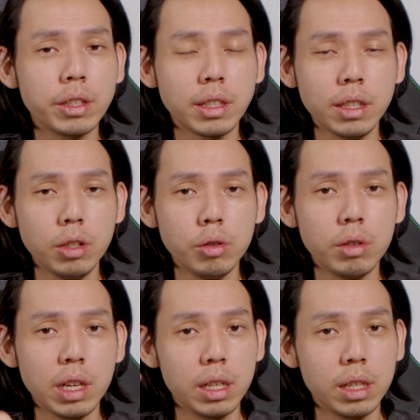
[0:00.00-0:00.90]
see you
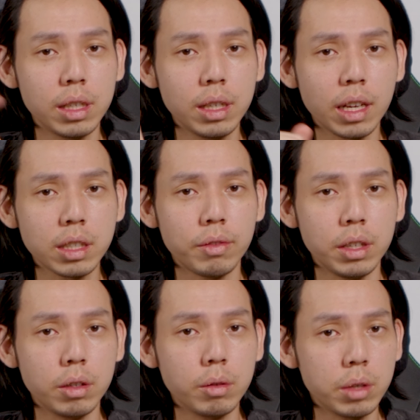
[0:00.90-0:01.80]
in the next
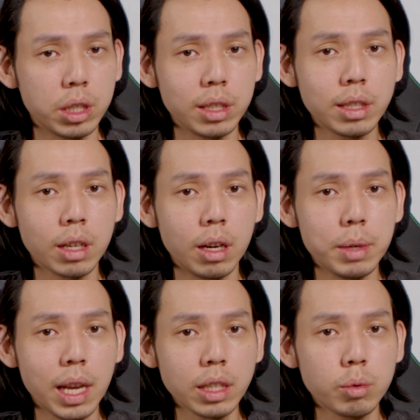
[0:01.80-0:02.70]
video, which is gonna
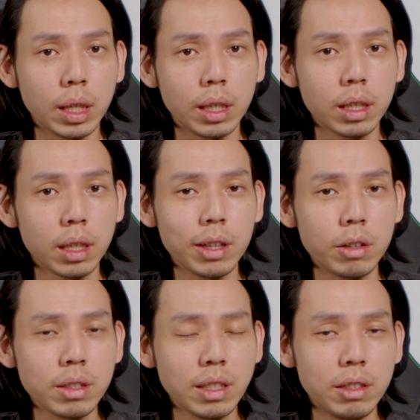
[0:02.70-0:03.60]
be next week.
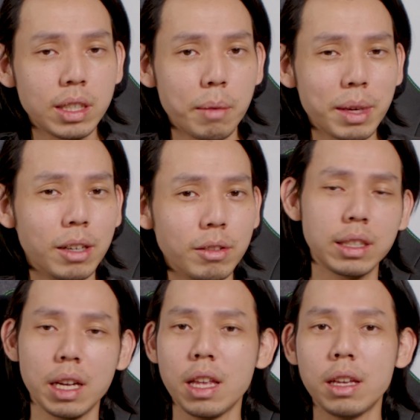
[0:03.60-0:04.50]
4000 series coming out.
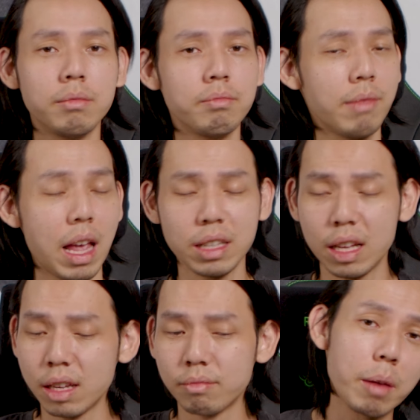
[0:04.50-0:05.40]
Exciting.
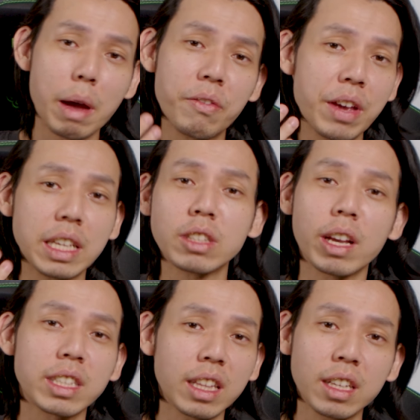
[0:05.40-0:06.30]
Look at my face, so
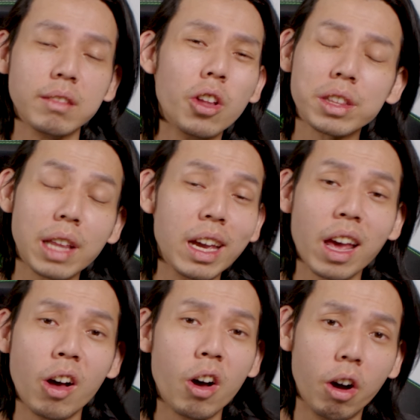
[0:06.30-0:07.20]
excited. Not
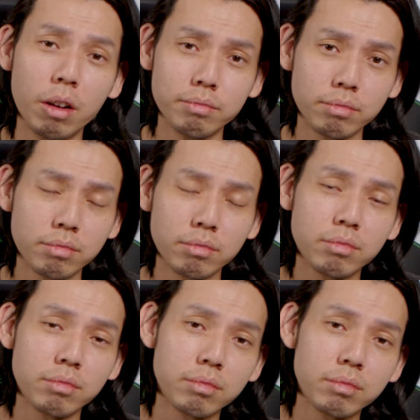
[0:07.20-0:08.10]
tired at all.
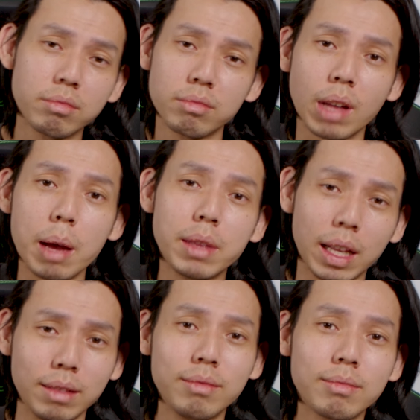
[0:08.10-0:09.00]
I'm done.